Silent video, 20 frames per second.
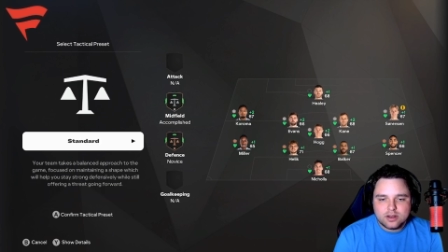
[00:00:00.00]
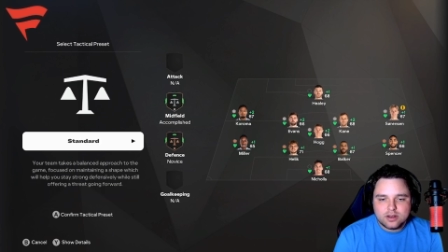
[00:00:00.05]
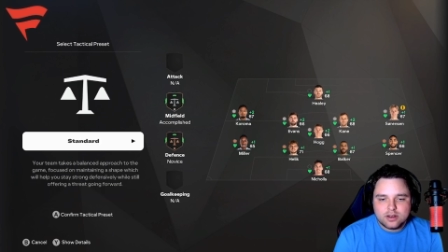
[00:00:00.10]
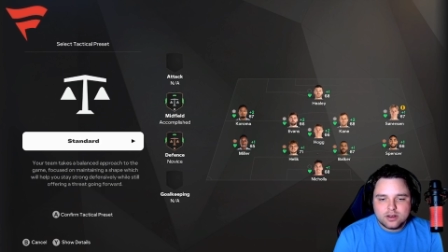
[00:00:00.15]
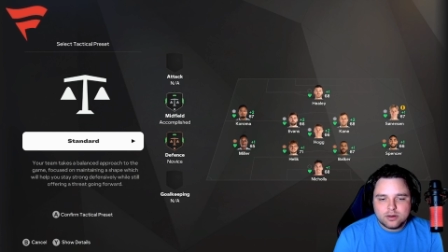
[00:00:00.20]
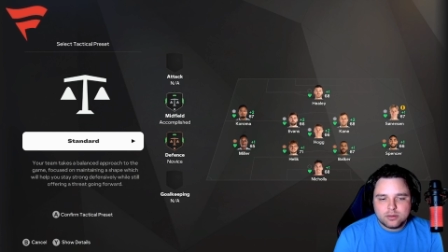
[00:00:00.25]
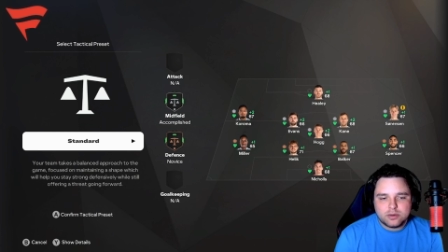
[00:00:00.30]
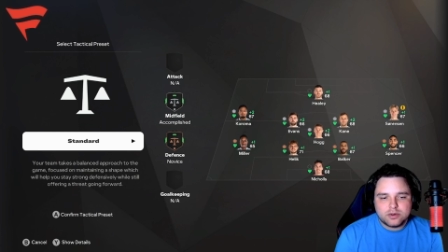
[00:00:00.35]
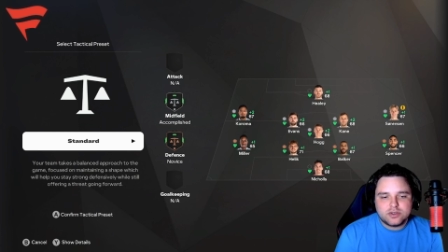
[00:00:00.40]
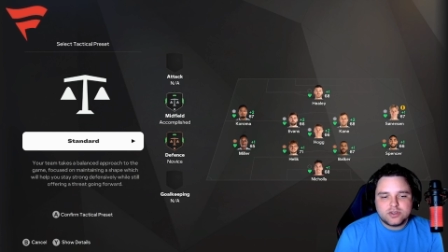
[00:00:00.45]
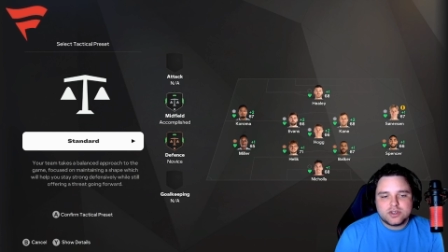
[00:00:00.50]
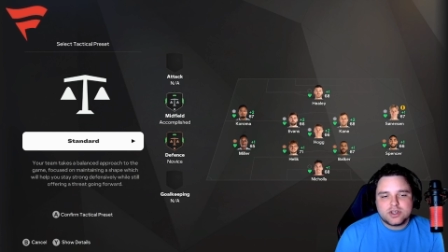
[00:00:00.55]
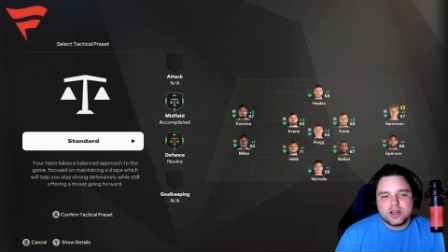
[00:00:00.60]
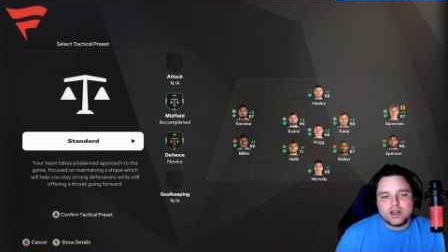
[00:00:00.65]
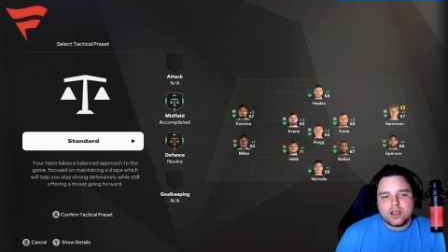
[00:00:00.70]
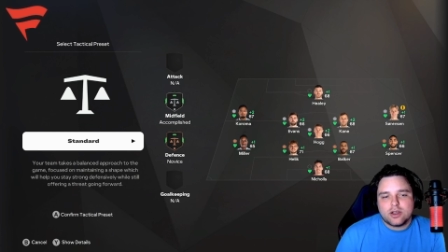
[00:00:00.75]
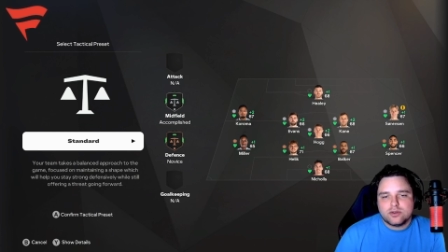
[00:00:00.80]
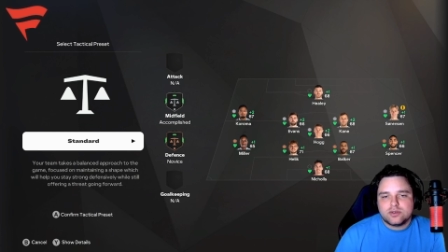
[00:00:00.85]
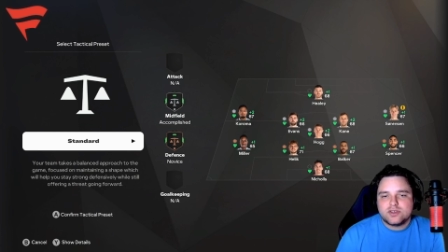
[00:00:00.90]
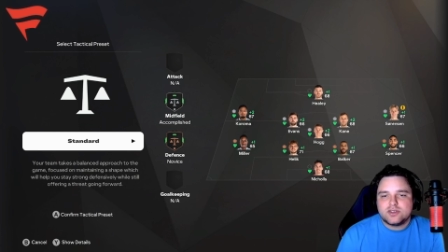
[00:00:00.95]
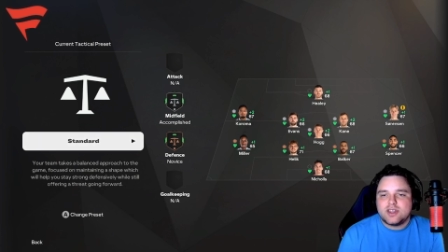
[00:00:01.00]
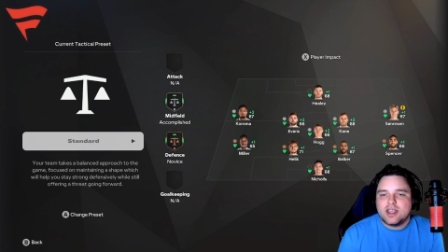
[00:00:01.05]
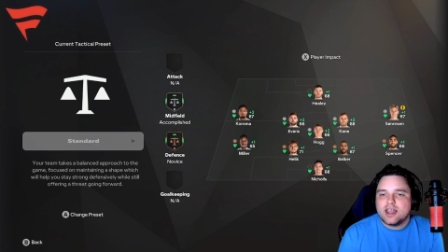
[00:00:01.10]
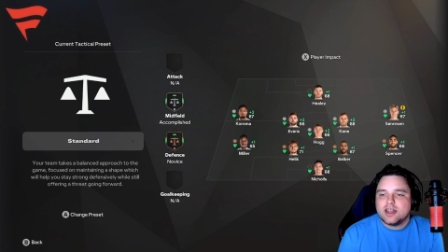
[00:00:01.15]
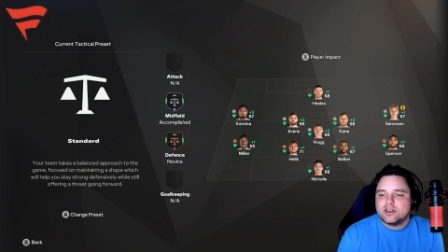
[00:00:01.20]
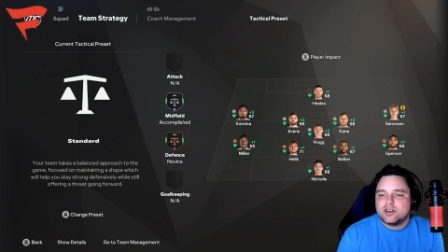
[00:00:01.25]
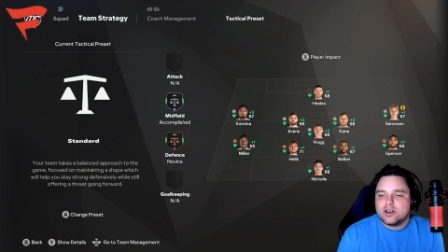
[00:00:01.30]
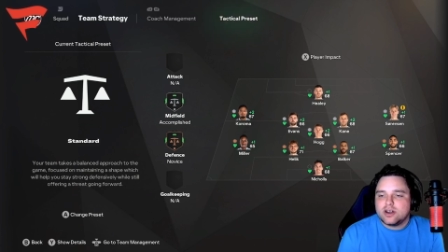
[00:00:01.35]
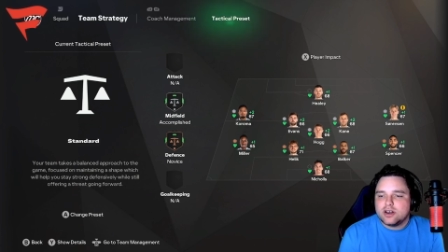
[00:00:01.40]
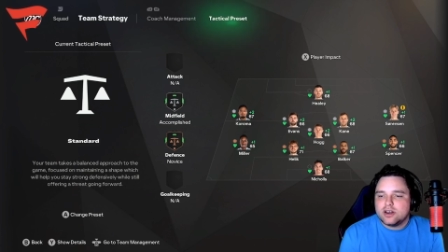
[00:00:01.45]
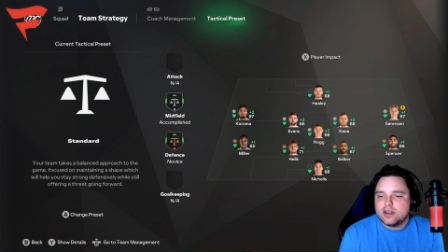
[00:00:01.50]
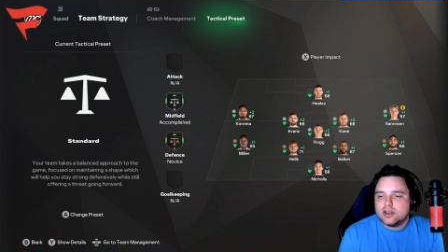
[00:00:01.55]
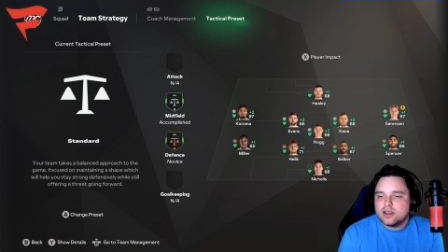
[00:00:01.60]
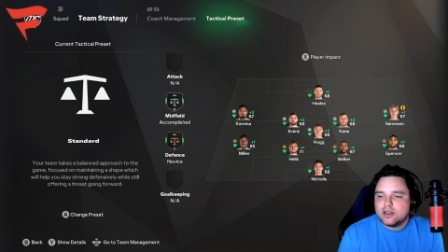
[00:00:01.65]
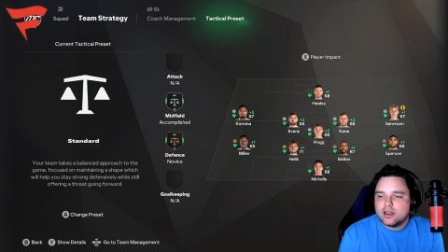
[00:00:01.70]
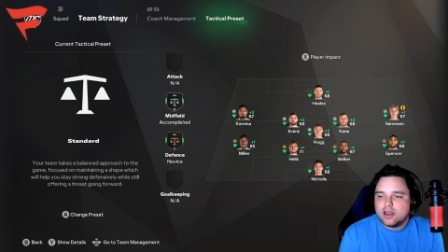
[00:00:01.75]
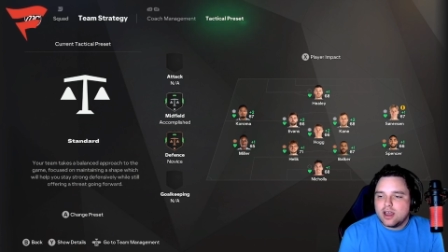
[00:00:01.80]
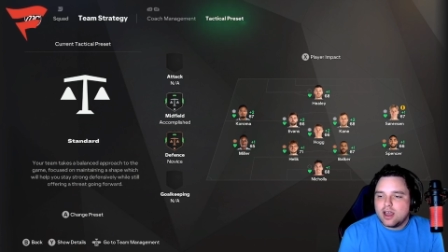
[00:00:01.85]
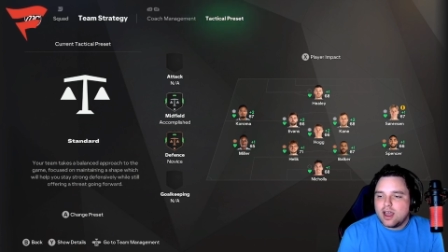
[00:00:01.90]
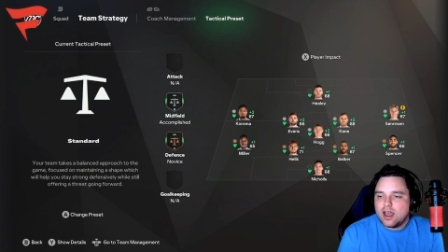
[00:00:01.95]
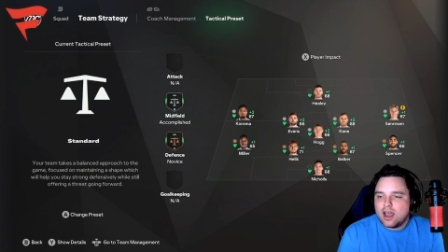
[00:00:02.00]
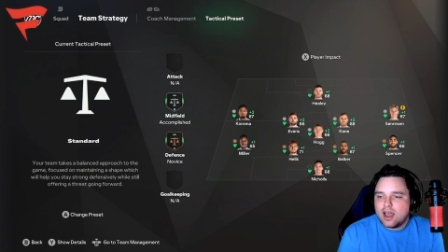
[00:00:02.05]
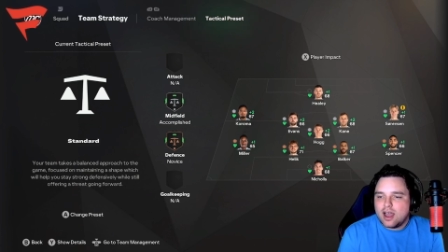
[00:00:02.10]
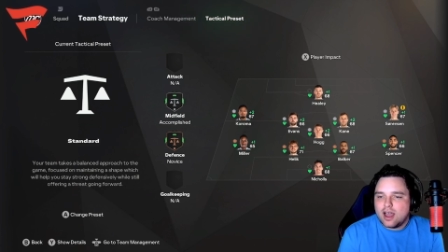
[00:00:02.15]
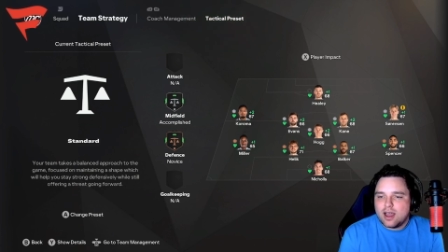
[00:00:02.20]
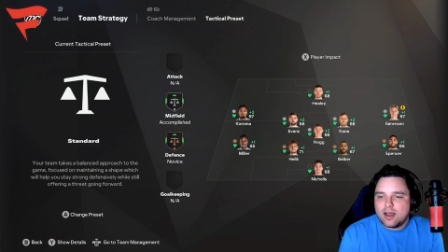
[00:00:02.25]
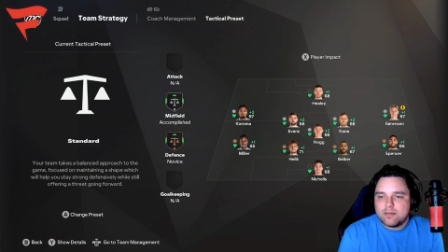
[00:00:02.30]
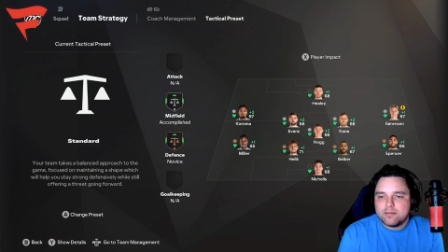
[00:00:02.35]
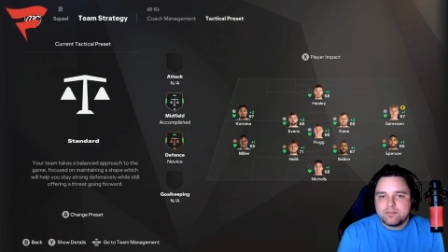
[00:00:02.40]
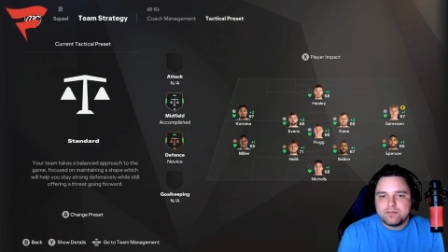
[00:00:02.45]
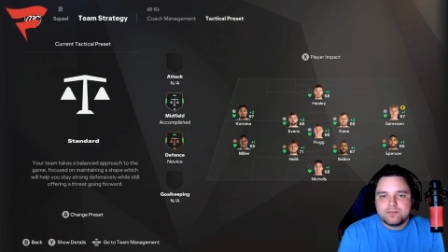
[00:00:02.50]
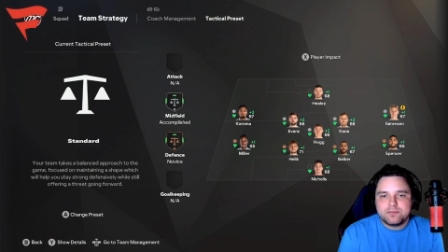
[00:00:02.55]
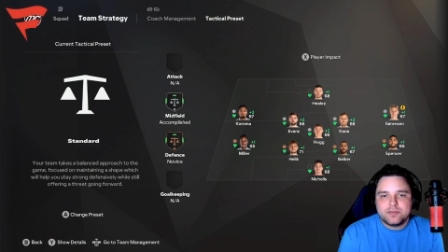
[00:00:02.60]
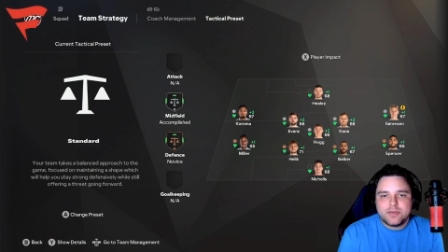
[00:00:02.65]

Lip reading: We're just going to go standard and